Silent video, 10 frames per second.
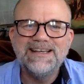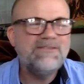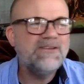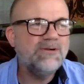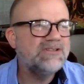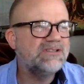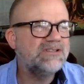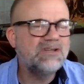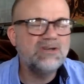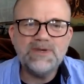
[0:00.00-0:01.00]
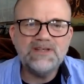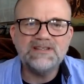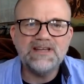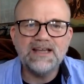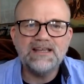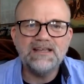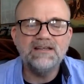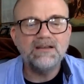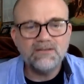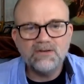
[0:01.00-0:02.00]
If he wants a Scooby snack,
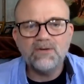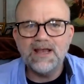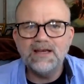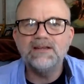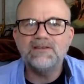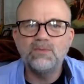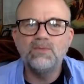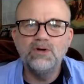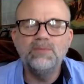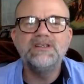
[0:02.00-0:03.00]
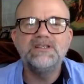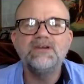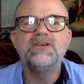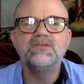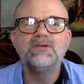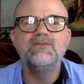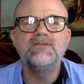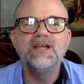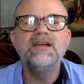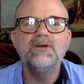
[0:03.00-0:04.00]
granted, it's a rudimentary sort of
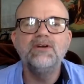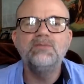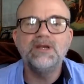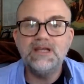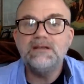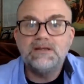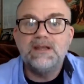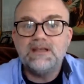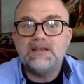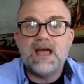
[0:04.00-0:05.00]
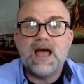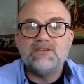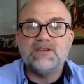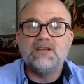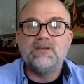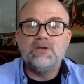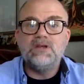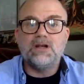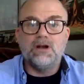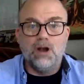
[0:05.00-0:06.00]
language, but he obviously can communicate.